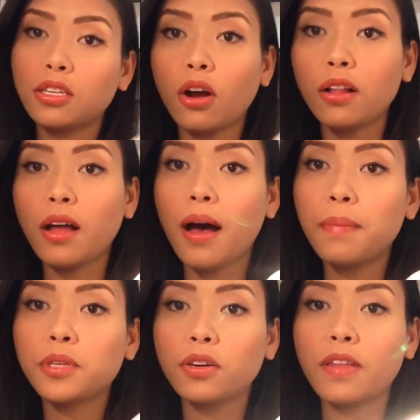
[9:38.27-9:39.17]
all
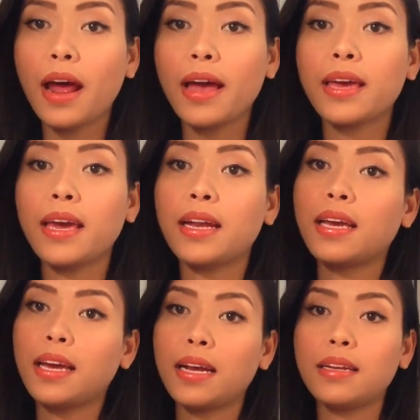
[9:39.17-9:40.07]
up so that I can
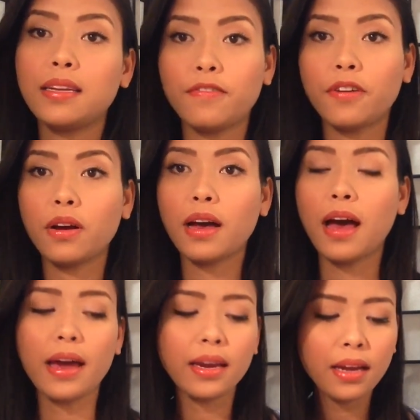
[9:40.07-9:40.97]
get a different
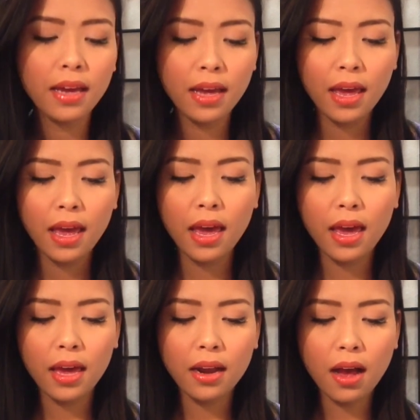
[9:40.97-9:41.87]
kind.
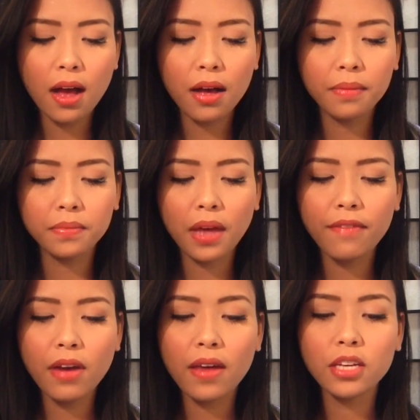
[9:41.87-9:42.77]
And
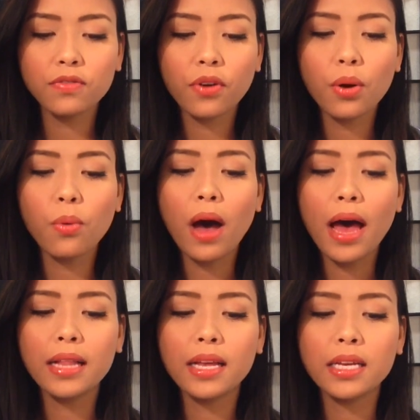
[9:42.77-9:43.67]
I've had this for a
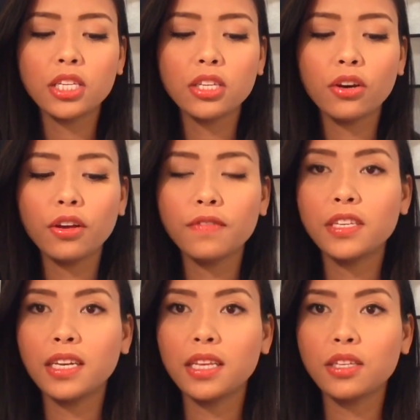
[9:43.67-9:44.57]
while, and so you've
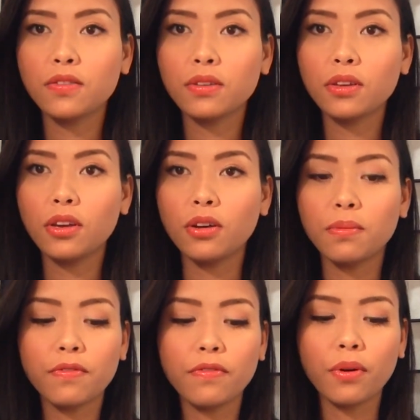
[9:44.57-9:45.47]
seen this
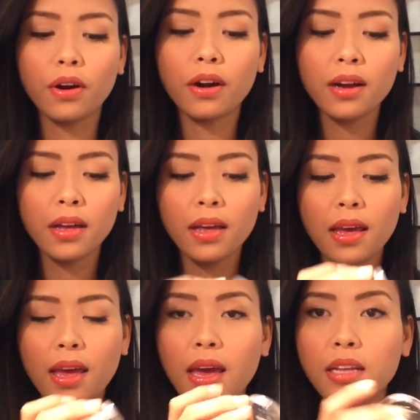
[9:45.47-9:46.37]
before.
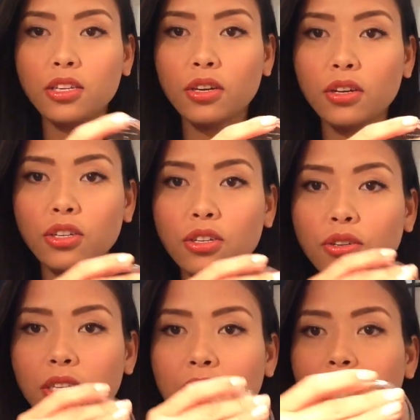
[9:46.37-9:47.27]
and so it just
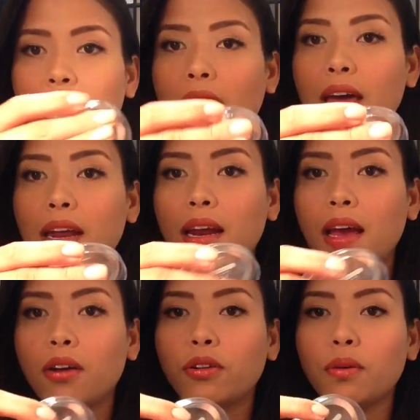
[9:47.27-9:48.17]
looks like that. And
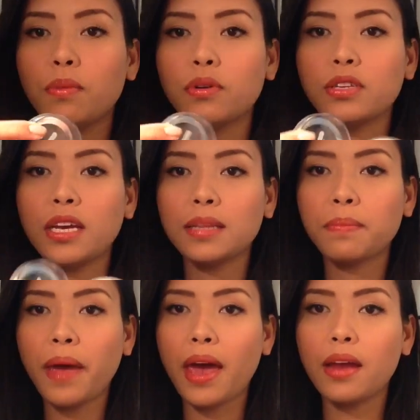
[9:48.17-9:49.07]
I almost hit
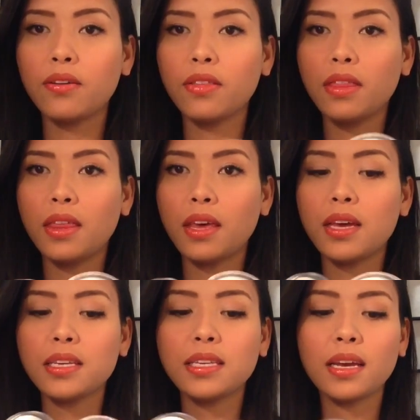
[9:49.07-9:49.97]
pan on
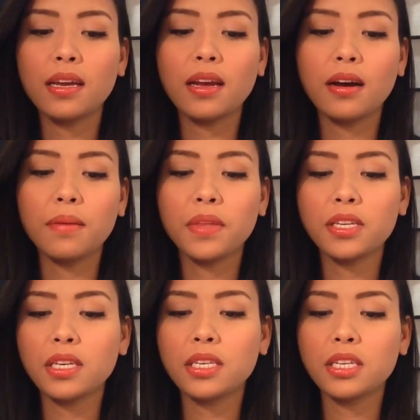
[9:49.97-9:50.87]
this, and
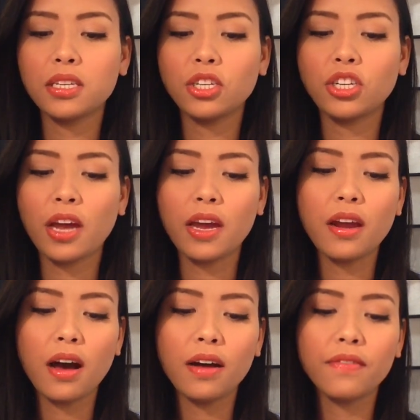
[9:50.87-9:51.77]
this is in the shade
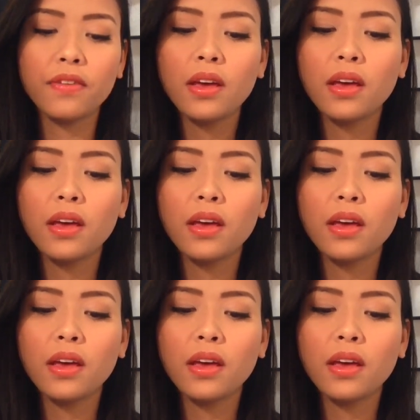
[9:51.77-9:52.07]
of